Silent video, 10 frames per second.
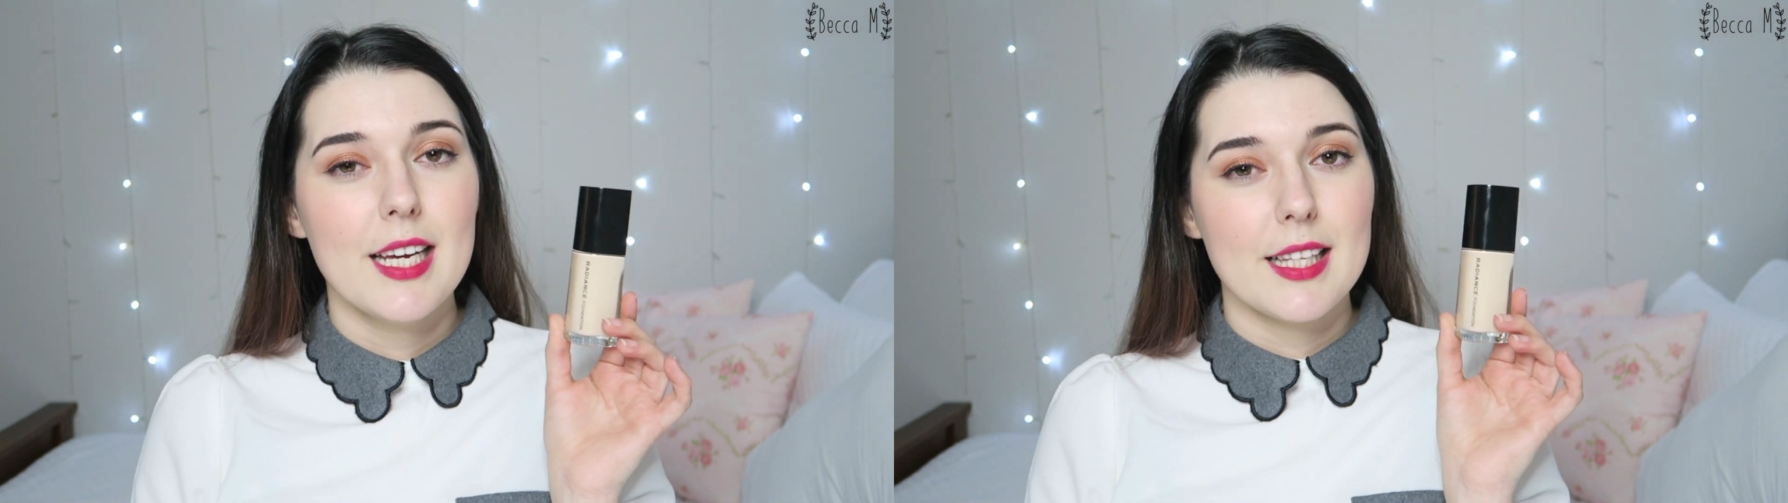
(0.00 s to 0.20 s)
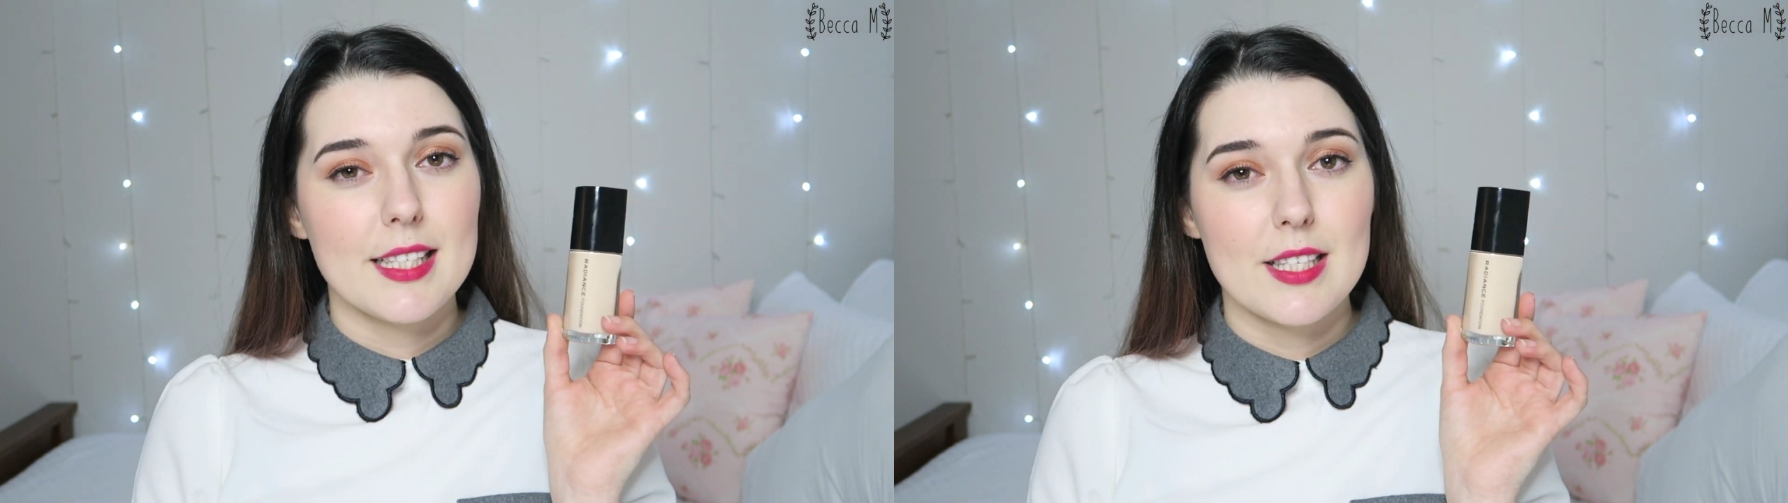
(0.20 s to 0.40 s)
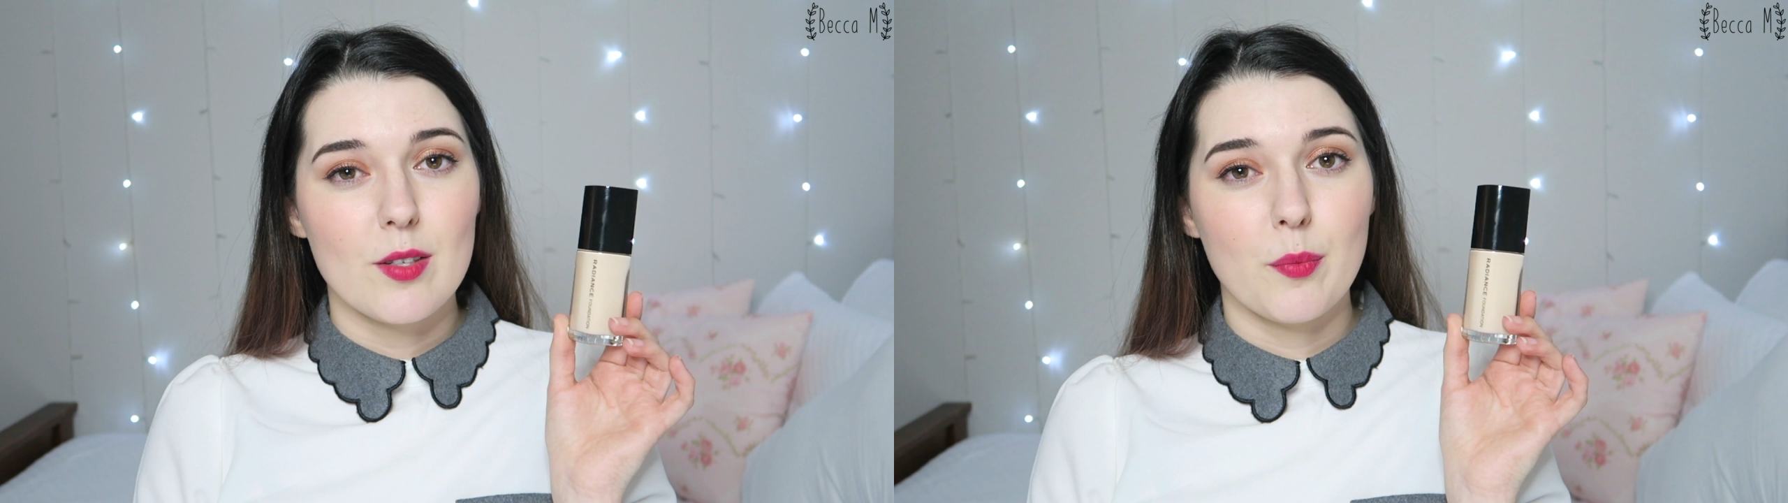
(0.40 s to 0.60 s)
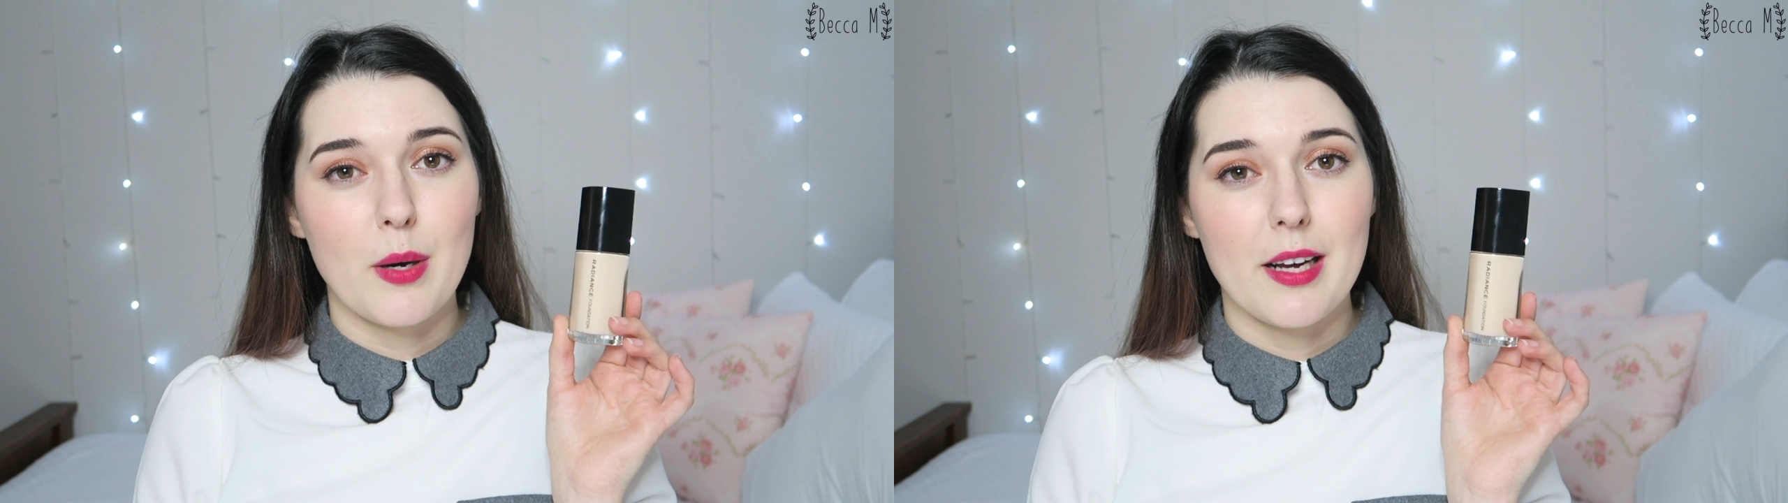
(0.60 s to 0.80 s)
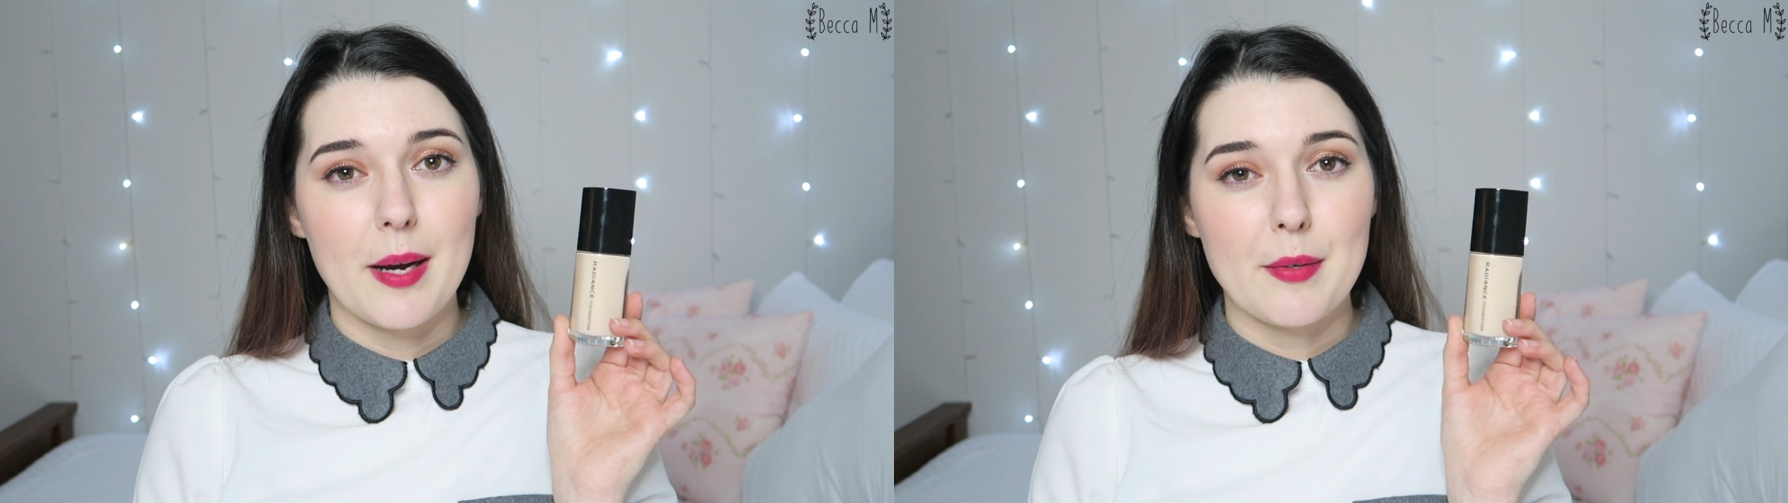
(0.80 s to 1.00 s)
this is not
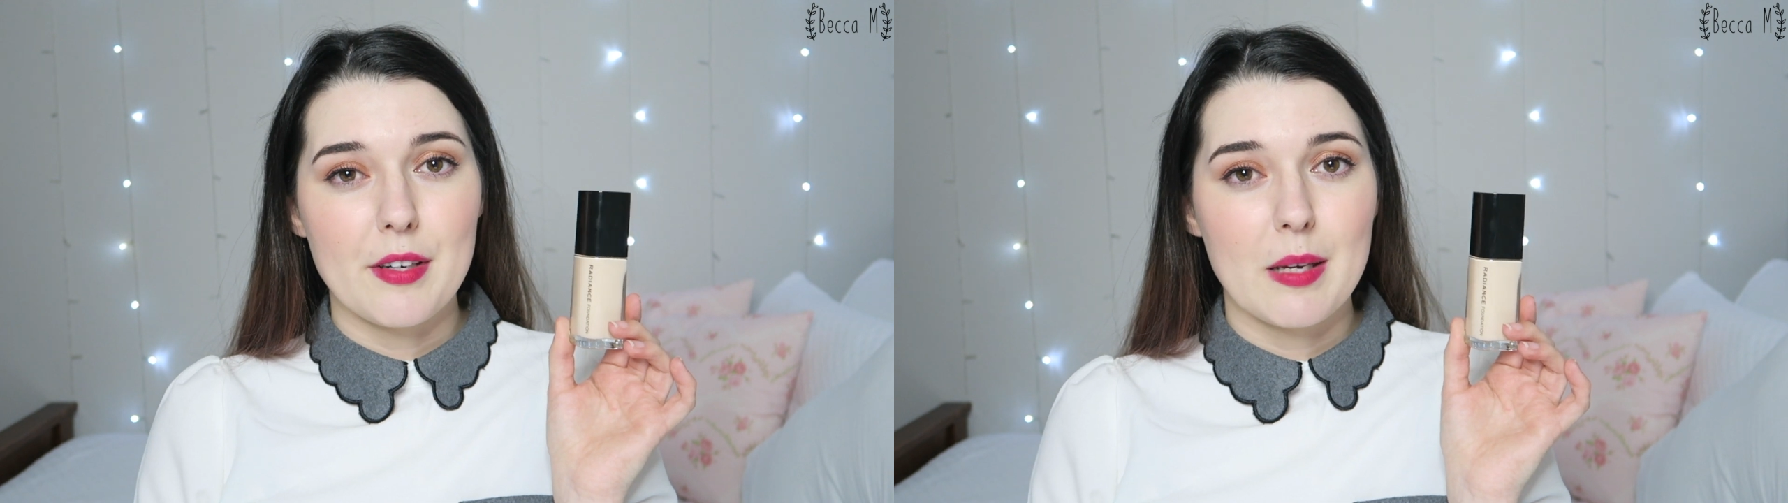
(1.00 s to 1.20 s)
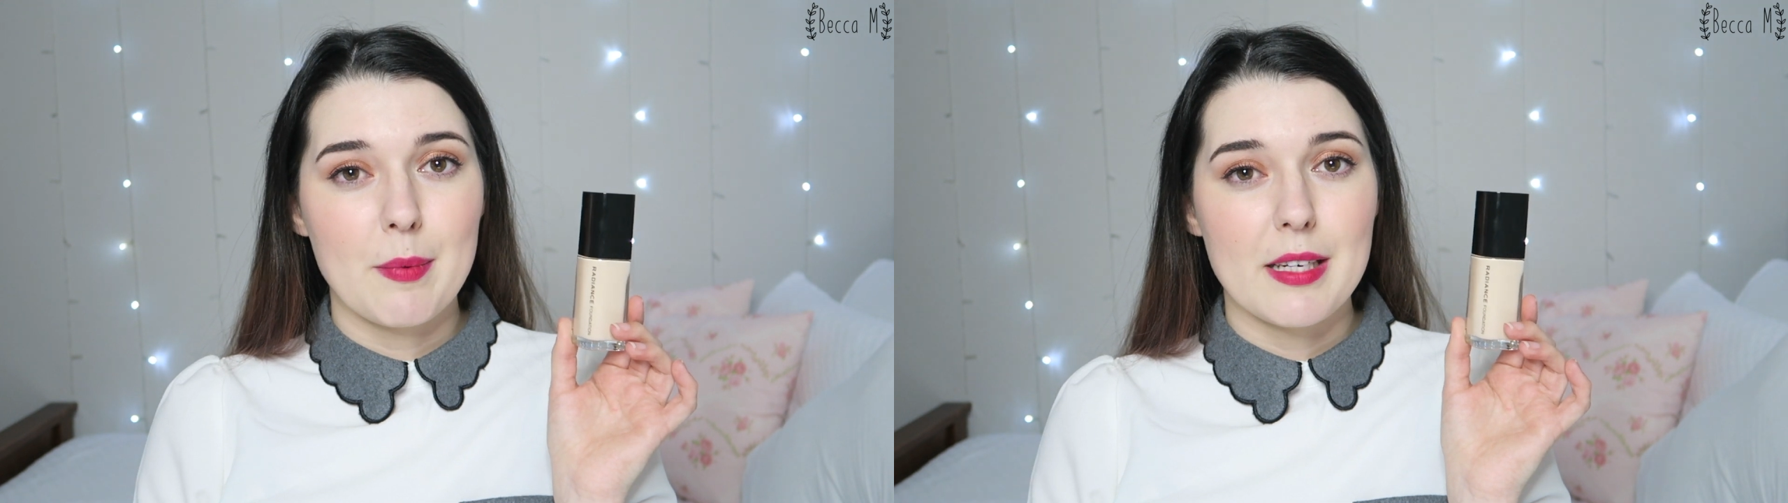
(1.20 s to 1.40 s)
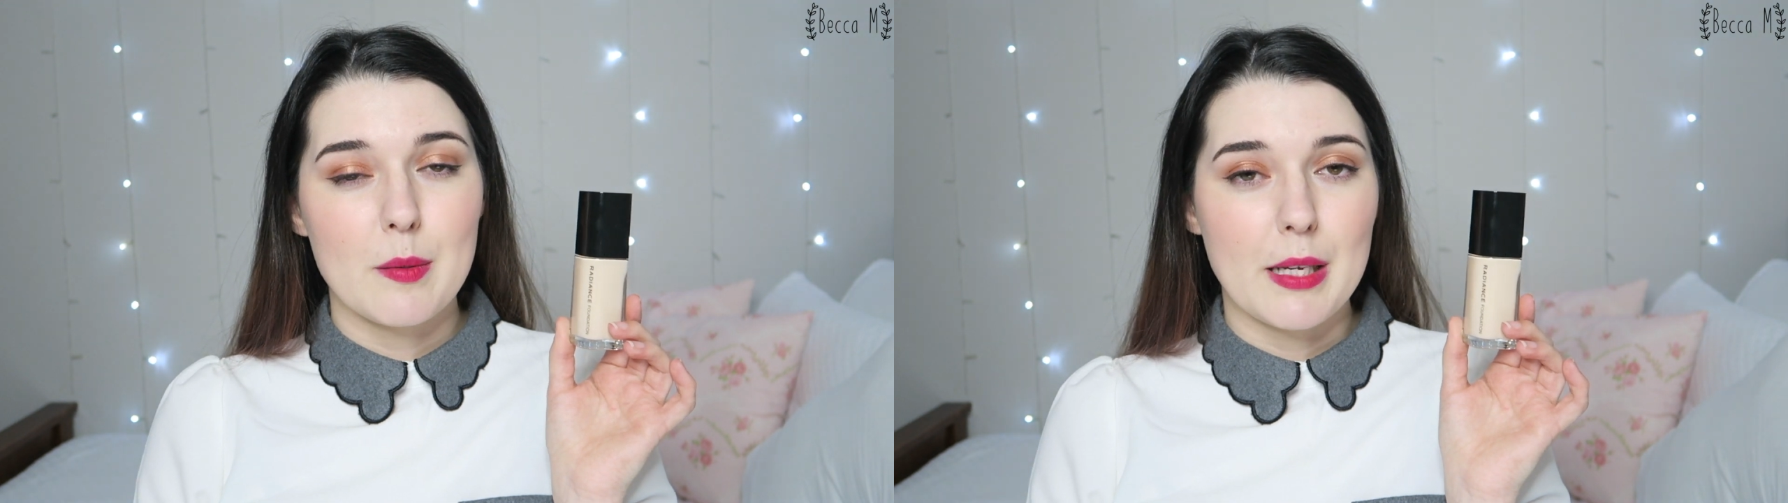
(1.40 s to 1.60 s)
one I would recommend